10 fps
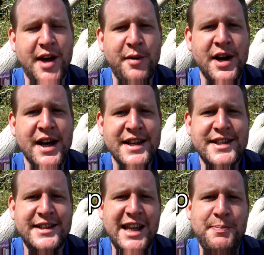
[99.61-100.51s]
So
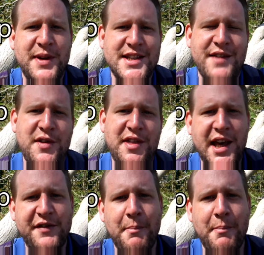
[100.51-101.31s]
steep is, if you think of